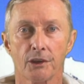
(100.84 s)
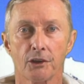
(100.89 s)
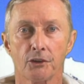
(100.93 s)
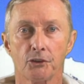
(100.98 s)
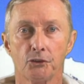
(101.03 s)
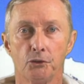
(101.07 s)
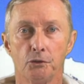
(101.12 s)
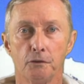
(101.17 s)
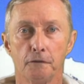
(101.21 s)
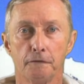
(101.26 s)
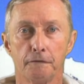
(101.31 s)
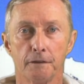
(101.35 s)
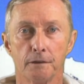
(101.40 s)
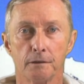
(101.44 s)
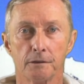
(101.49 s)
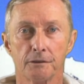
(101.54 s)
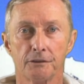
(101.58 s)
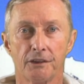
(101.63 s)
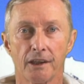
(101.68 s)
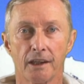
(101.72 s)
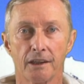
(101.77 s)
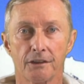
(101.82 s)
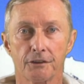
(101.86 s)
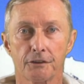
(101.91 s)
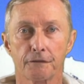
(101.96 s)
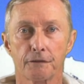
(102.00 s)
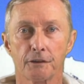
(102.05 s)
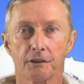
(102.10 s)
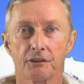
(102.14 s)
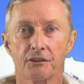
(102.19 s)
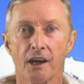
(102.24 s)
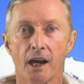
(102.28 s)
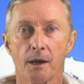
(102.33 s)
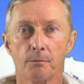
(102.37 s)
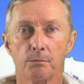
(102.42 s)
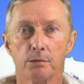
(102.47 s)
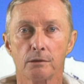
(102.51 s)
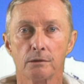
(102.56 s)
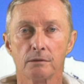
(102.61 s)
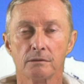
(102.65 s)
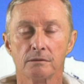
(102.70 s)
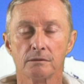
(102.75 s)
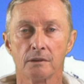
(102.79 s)
Do you feel dense, for
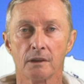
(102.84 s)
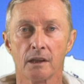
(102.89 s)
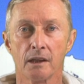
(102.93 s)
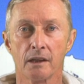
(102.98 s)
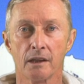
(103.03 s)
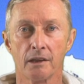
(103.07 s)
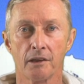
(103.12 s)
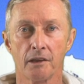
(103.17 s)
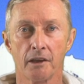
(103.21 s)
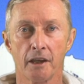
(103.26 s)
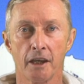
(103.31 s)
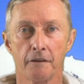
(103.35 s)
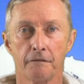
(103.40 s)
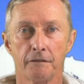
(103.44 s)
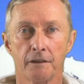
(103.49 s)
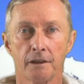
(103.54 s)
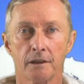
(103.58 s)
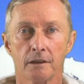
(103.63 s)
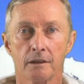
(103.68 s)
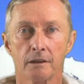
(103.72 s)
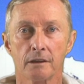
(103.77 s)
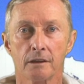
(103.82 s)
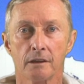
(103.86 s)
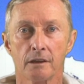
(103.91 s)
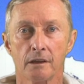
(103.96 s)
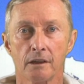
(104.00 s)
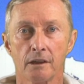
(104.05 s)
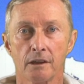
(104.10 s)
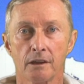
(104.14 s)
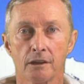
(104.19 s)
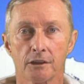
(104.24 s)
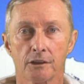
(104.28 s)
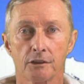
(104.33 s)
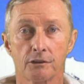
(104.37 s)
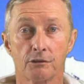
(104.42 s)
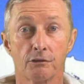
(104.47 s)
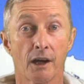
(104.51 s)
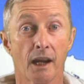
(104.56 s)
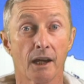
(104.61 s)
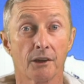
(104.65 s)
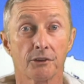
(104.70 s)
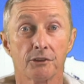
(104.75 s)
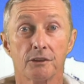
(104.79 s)
example, heavier,
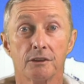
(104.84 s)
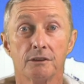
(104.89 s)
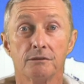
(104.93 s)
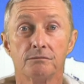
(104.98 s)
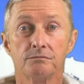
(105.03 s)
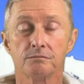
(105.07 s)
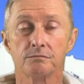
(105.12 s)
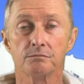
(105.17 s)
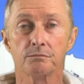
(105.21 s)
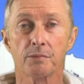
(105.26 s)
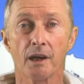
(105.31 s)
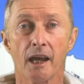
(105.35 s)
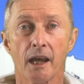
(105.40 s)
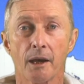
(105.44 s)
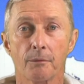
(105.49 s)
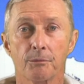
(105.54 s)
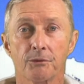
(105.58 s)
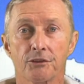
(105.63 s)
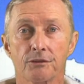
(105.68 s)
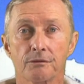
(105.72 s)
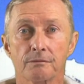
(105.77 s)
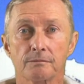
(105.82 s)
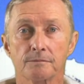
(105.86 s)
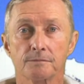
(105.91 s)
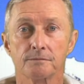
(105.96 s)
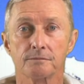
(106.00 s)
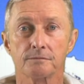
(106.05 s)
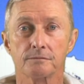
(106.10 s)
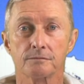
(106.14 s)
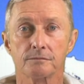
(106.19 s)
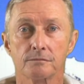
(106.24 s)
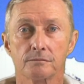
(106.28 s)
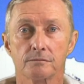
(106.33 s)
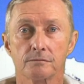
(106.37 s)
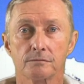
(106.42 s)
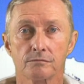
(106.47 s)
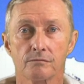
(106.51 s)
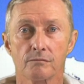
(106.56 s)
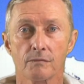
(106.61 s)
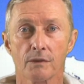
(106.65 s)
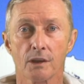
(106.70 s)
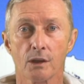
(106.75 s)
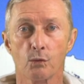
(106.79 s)
grounded, perhaps?
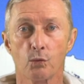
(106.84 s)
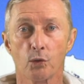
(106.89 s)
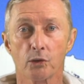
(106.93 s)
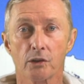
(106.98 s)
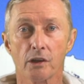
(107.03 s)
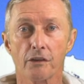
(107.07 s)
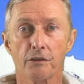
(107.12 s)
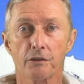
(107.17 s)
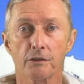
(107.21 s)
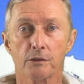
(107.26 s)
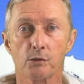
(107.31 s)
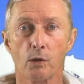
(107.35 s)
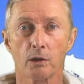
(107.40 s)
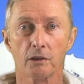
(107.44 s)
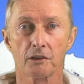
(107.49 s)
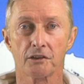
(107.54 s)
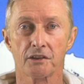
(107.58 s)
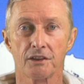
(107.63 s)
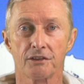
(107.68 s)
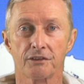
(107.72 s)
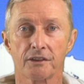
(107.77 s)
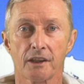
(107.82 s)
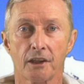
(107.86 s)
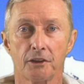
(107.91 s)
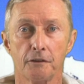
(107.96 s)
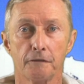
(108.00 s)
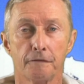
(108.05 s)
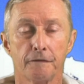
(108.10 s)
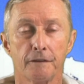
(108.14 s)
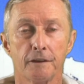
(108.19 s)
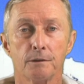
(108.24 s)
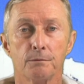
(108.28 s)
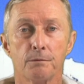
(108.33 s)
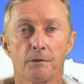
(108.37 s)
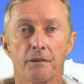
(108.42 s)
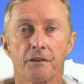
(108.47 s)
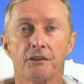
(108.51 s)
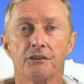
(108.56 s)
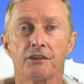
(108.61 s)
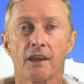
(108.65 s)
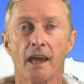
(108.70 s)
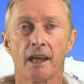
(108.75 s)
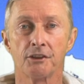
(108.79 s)
What other qualities can you feel with
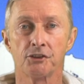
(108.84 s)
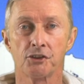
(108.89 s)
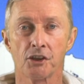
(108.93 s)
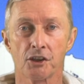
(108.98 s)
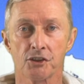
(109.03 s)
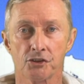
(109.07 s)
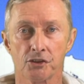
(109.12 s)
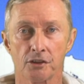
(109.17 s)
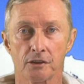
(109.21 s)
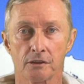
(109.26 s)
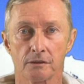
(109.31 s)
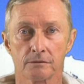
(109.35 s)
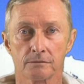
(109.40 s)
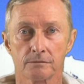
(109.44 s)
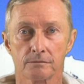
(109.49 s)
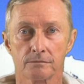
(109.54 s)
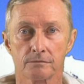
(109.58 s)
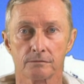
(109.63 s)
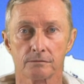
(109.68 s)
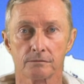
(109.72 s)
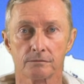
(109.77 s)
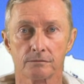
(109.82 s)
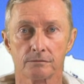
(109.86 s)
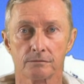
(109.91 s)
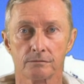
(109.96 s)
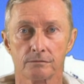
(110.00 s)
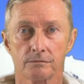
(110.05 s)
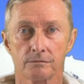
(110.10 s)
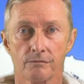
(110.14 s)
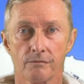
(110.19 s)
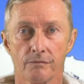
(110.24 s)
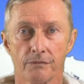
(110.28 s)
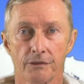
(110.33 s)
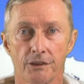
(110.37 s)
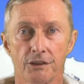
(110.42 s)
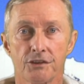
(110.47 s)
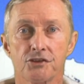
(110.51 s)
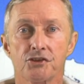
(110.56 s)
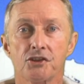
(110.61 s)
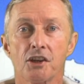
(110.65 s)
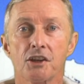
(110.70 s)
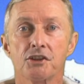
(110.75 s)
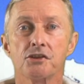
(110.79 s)
this hand gesture? This
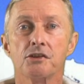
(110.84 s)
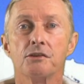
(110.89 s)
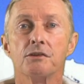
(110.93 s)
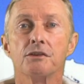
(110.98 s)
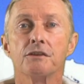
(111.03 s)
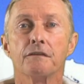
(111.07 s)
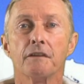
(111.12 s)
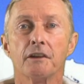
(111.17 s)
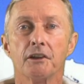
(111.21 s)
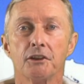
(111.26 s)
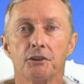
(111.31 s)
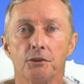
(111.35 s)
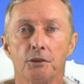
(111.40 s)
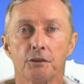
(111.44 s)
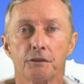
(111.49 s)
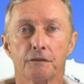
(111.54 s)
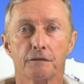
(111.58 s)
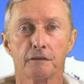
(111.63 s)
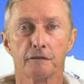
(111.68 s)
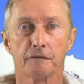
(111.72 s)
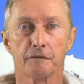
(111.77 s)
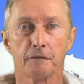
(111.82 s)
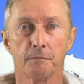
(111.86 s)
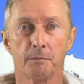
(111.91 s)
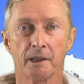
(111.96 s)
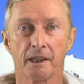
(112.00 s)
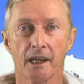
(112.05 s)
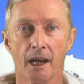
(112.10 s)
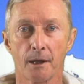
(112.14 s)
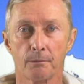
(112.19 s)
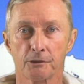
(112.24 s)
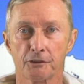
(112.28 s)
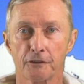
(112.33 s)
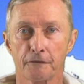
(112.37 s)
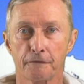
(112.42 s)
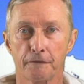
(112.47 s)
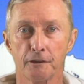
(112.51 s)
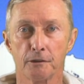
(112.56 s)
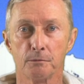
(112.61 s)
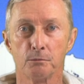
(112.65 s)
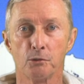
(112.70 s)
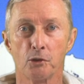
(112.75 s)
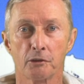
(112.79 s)
gesture is very useful for being able to
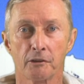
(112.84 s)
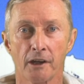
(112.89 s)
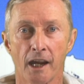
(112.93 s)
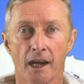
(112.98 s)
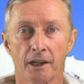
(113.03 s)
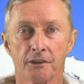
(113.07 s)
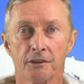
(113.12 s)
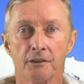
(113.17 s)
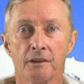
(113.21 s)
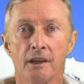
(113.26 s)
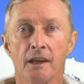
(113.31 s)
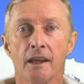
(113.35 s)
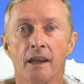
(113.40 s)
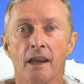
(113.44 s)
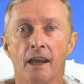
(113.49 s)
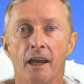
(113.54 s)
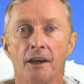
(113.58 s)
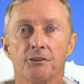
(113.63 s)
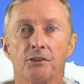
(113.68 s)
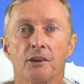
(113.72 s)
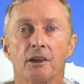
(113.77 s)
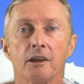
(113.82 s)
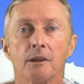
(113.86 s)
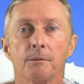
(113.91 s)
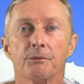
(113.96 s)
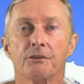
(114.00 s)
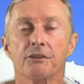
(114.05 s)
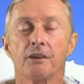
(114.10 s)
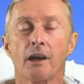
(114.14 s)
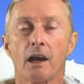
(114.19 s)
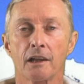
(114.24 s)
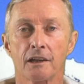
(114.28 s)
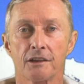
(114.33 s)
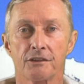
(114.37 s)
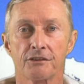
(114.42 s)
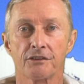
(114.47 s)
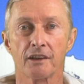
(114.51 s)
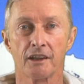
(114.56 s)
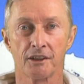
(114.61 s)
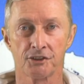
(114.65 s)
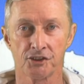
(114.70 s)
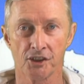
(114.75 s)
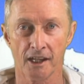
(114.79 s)
feel more grounded and to help silence
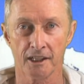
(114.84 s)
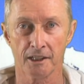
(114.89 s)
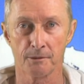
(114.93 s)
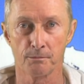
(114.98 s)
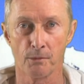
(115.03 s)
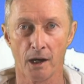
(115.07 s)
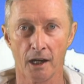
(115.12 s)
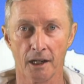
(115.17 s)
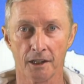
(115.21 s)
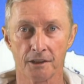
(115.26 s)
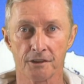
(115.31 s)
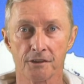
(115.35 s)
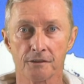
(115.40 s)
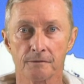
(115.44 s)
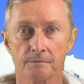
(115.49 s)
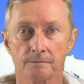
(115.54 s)
a chatty mind.